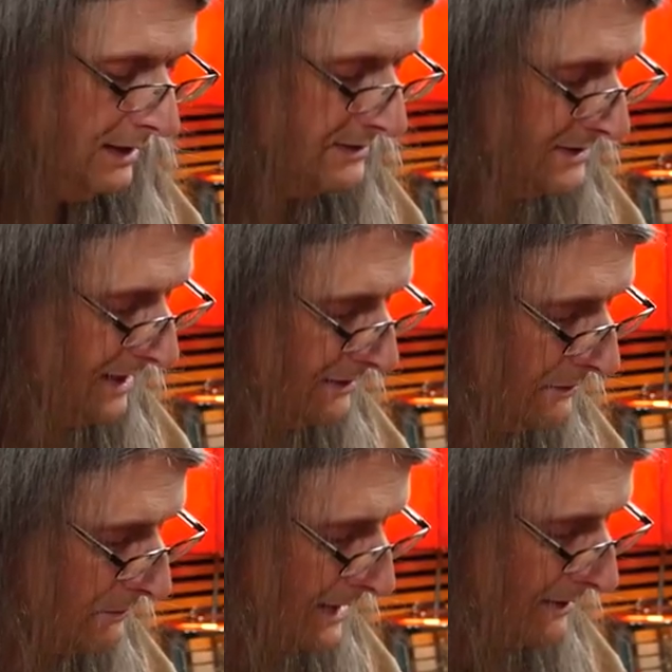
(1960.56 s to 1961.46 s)
it's the end of
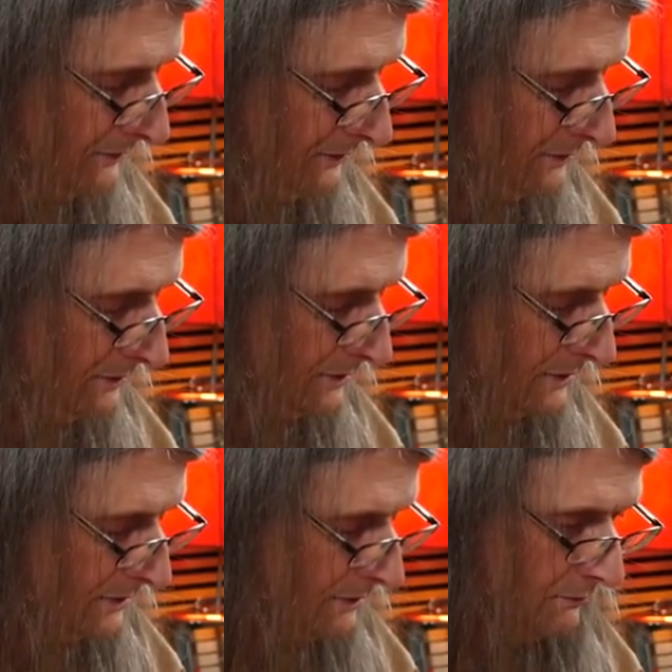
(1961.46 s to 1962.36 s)
the round.
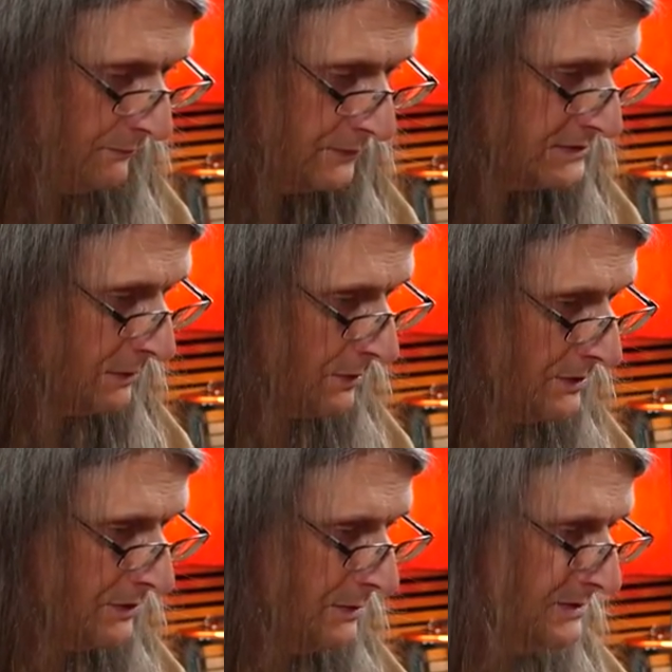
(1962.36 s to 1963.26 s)
First thing we're
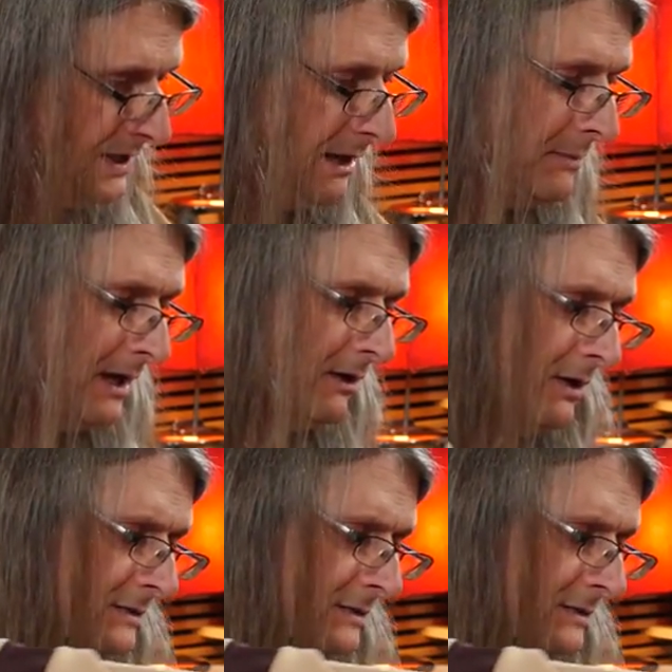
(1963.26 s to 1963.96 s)
going to do is take back our